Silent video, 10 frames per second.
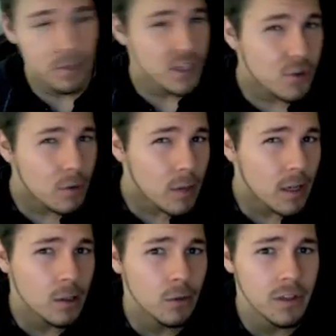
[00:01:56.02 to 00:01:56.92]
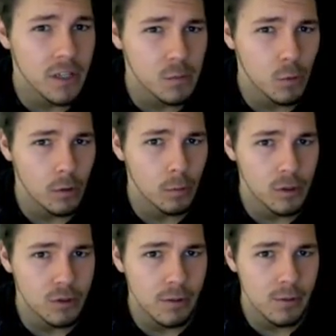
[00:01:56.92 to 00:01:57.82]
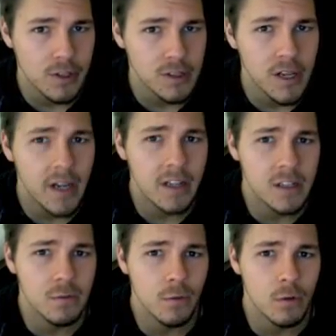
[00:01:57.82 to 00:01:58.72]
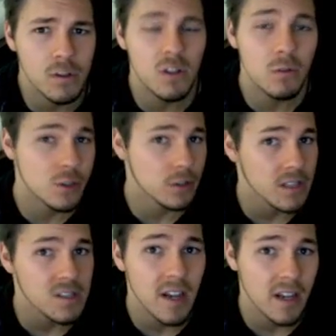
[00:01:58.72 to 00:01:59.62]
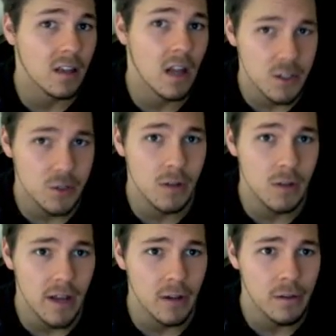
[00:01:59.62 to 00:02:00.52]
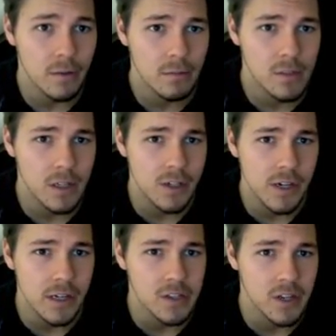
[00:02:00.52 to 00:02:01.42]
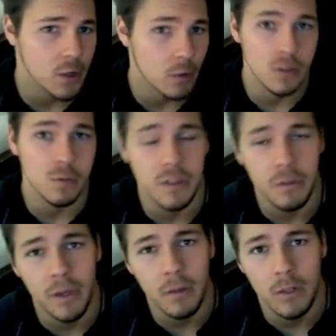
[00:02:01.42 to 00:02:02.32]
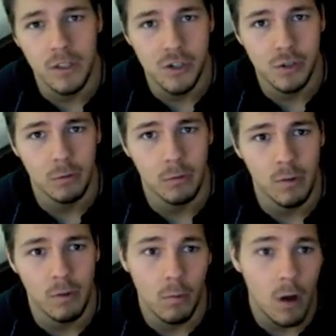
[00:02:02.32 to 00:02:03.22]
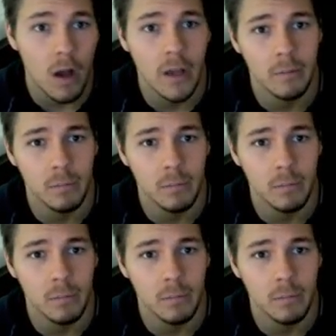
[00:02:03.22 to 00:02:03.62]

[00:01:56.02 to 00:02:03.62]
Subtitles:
Be sure to include in these moral prescriptions edicts for social and psychological health, such as encouragement to beat one's children with a rod,